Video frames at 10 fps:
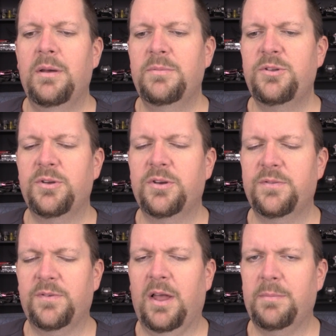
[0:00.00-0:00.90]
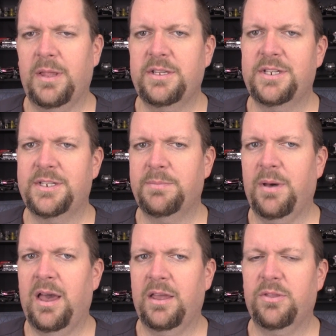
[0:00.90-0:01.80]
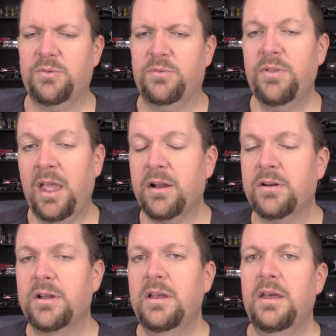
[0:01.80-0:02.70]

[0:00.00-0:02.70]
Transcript: But you could find places to buy through there,